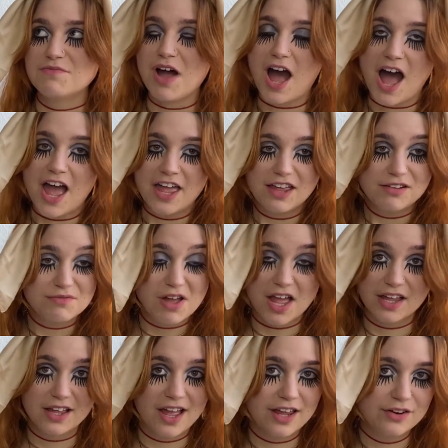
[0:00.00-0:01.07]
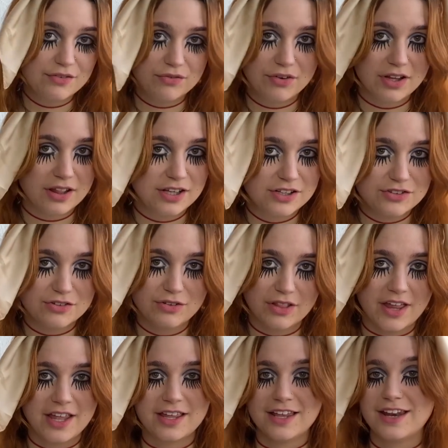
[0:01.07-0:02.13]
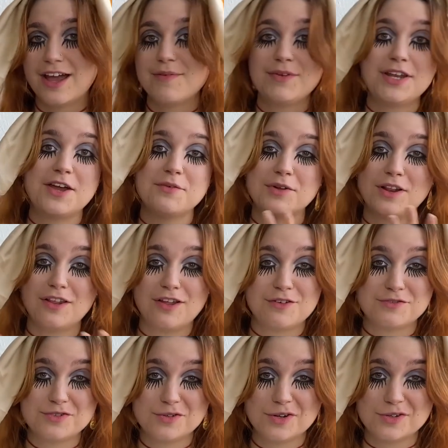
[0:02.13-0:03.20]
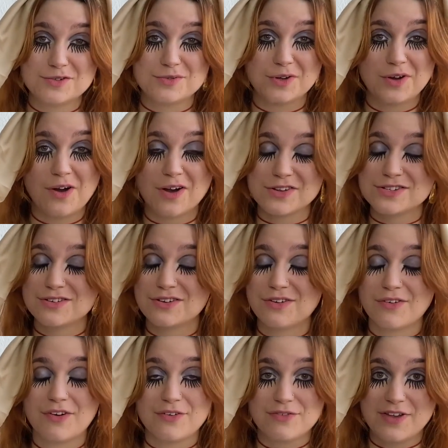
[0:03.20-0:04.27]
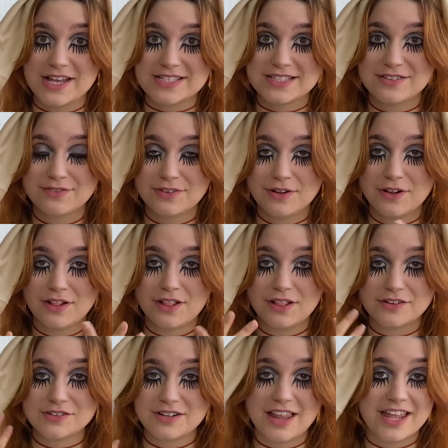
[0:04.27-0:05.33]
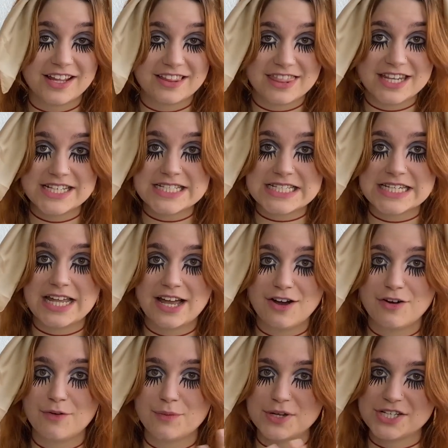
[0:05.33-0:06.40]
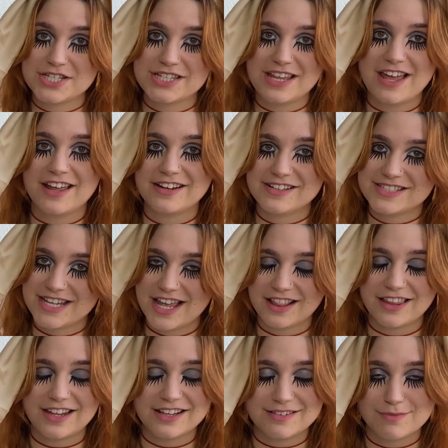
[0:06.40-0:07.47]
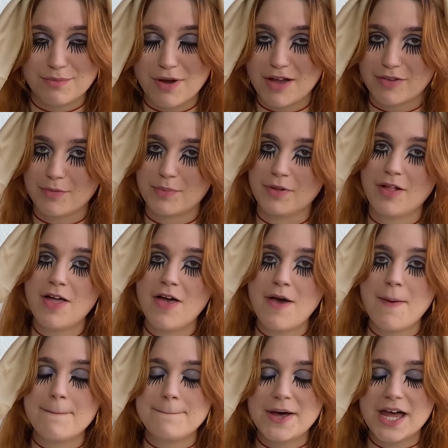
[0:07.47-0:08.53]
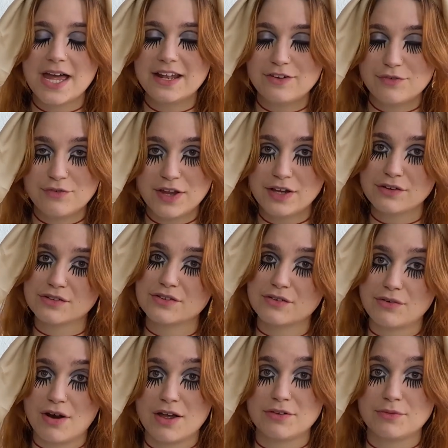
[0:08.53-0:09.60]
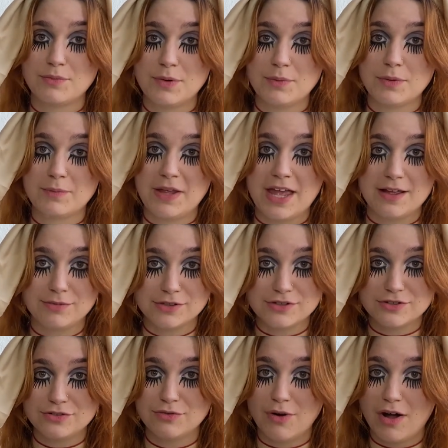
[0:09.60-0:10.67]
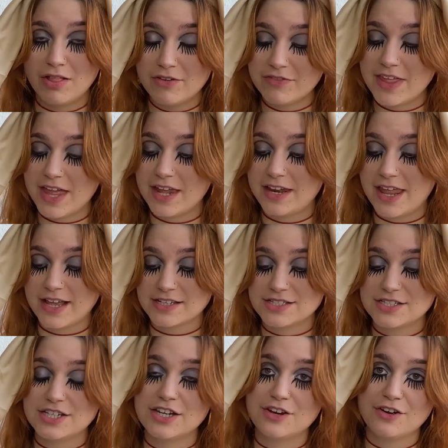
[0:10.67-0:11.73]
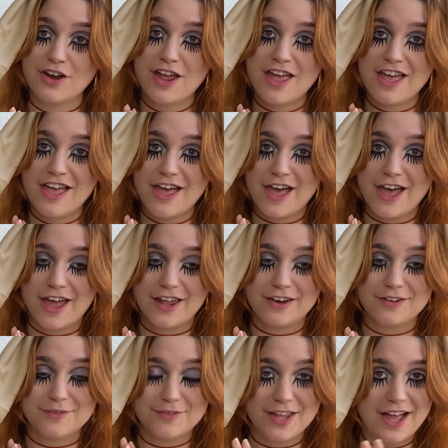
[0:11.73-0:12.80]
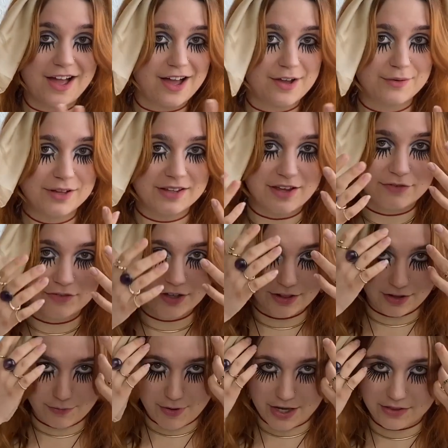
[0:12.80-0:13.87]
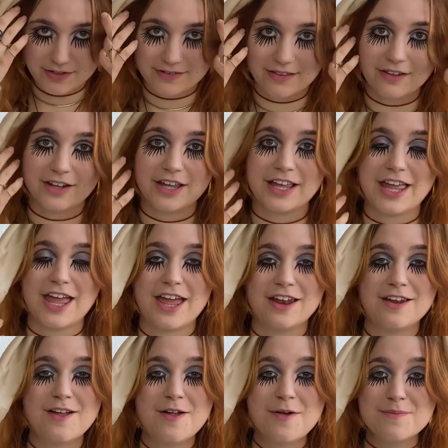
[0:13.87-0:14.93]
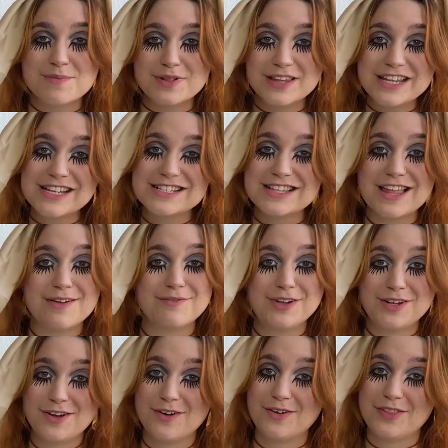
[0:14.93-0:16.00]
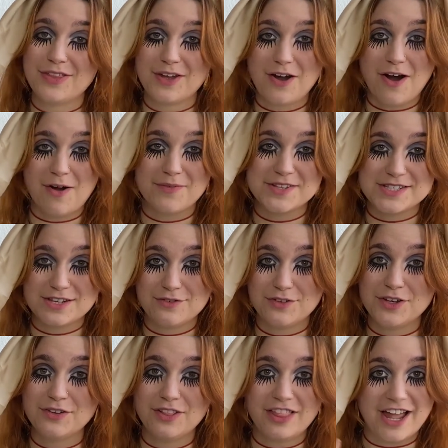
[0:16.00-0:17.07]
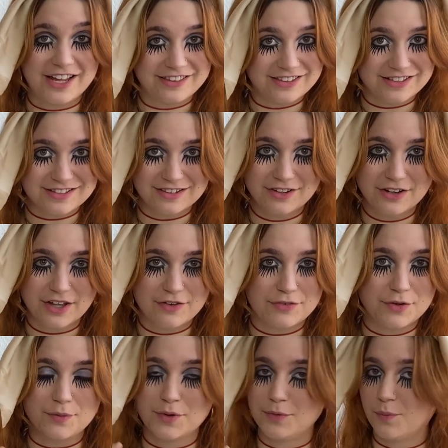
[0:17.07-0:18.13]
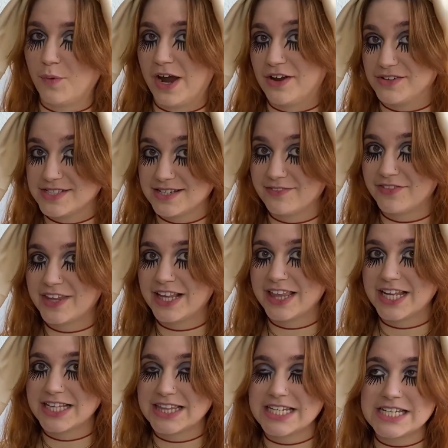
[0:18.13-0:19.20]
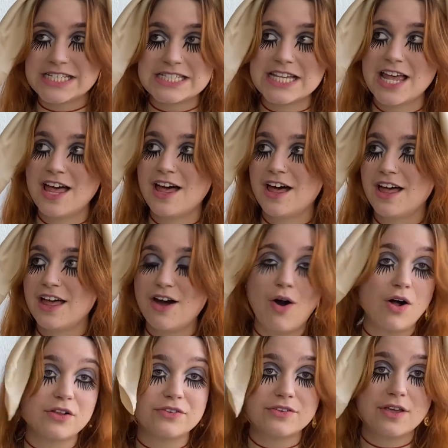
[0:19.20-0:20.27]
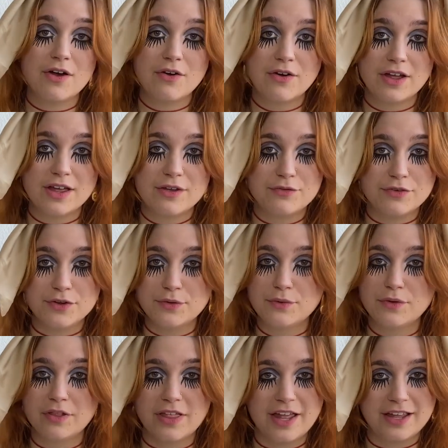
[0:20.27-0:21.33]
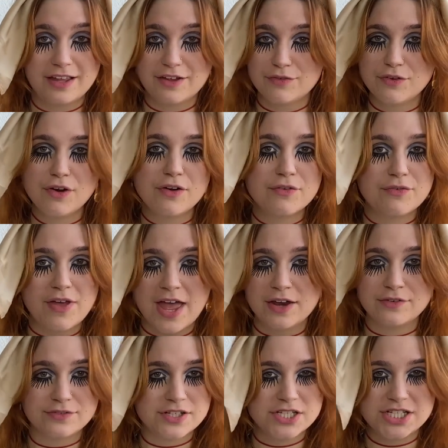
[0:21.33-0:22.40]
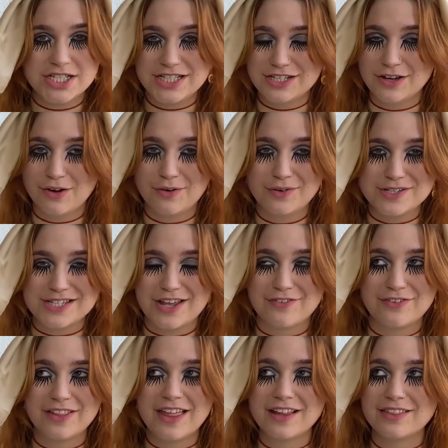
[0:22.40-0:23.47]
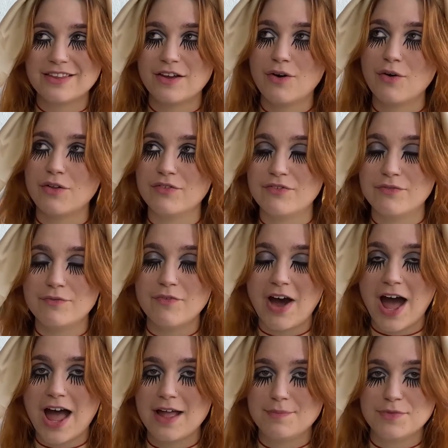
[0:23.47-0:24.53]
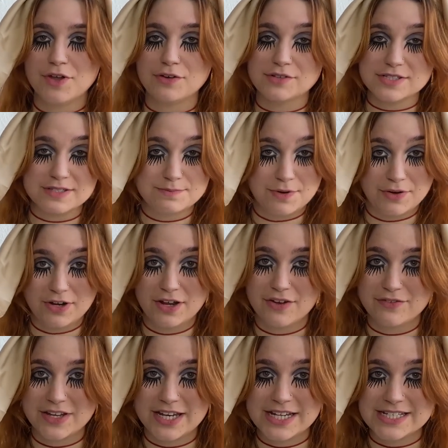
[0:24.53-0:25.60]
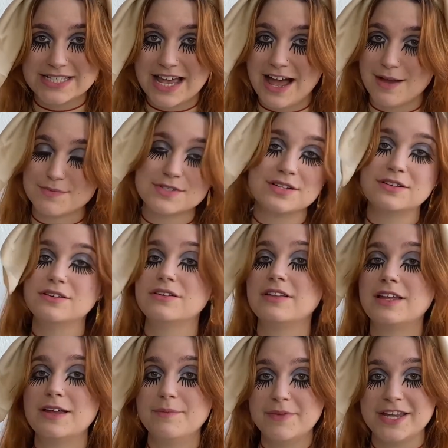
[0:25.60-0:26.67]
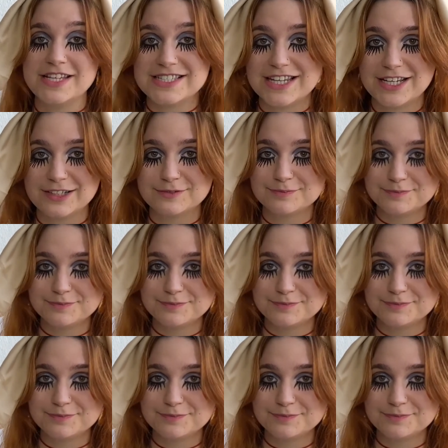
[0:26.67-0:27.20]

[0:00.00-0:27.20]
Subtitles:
I kind of really do like it. I mean, I would love to go to a concert or a festival like this now, which that sadly isn't possible. But fingers crossed, we will be able to do all of that next year. And yeah, I will definitely wear this look again. Please let me know in the comments if you like this look, if you would wear something like this. Also, if you're a fan of the GTOs, I feel like the whole vibe, the whole spirit of it is absolutely amazing.